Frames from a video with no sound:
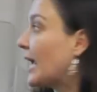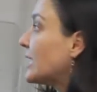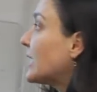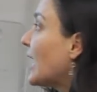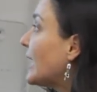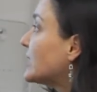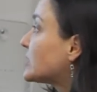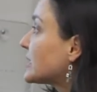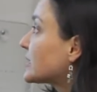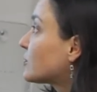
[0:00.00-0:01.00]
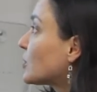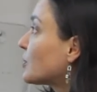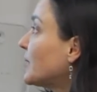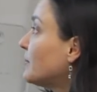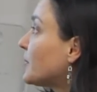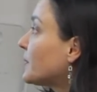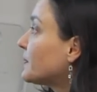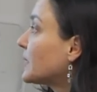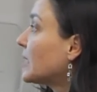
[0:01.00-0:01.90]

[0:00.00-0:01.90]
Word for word: agents for people.